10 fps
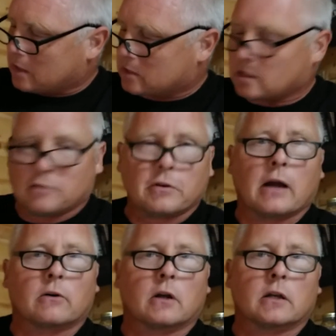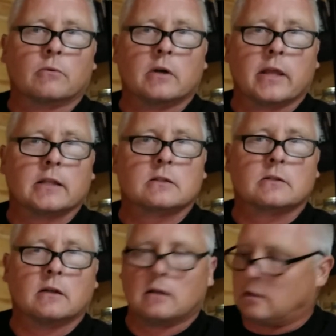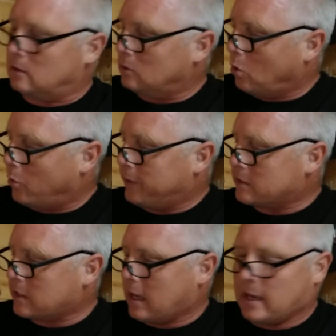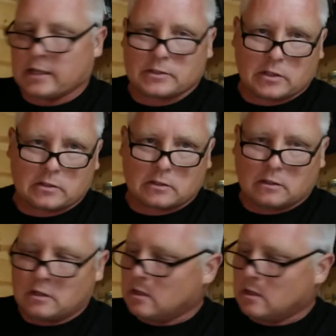got a sunflower on it. Well, that's uh, Lawrence, Kansas.